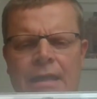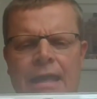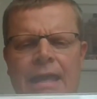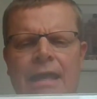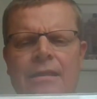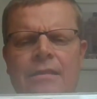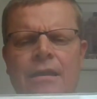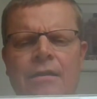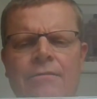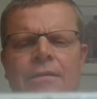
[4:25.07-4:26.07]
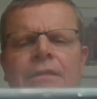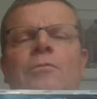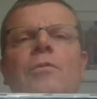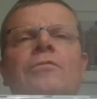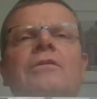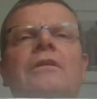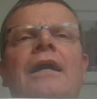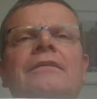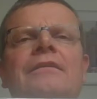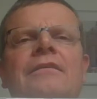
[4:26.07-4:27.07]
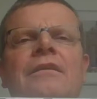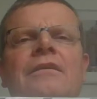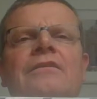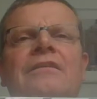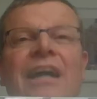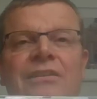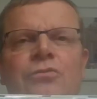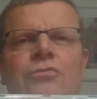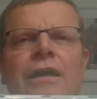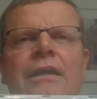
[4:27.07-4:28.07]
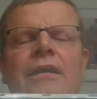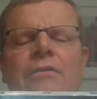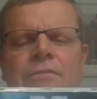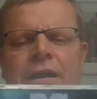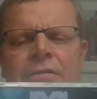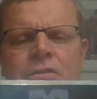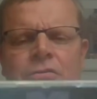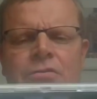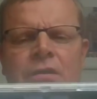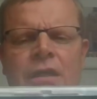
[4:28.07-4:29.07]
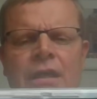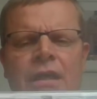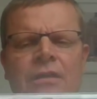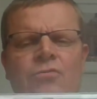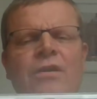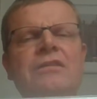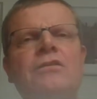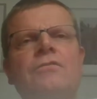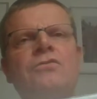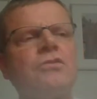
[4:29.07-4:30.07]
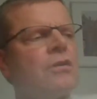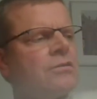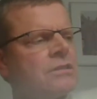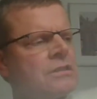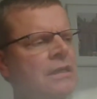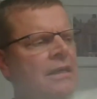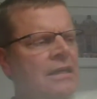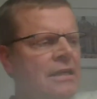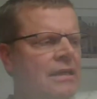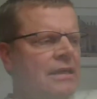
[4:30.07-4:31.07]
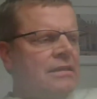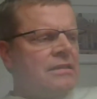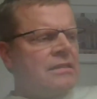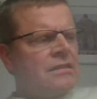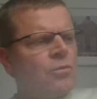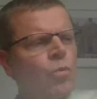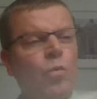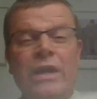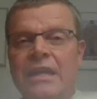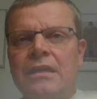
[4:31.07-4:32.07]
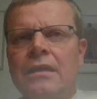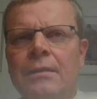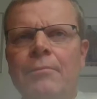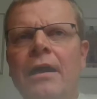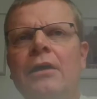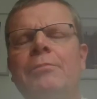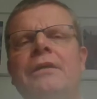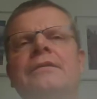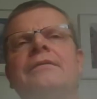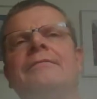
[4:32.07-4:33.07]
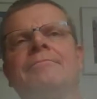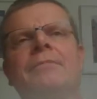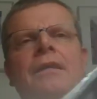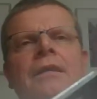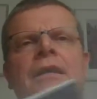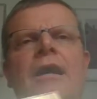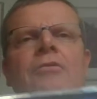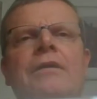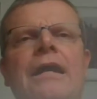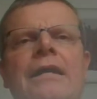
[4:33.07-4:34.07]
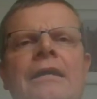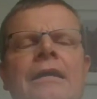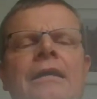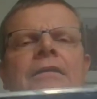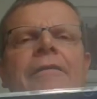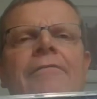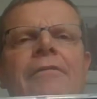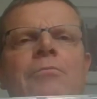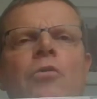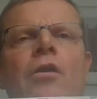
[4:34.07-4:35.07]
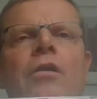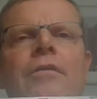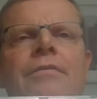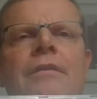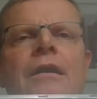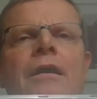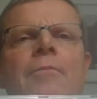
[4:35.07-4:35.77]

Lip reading: And Phantom of the Night, the title track, very good. The rest of the songs is weak, in my opinion. Okay, then we have Merlin.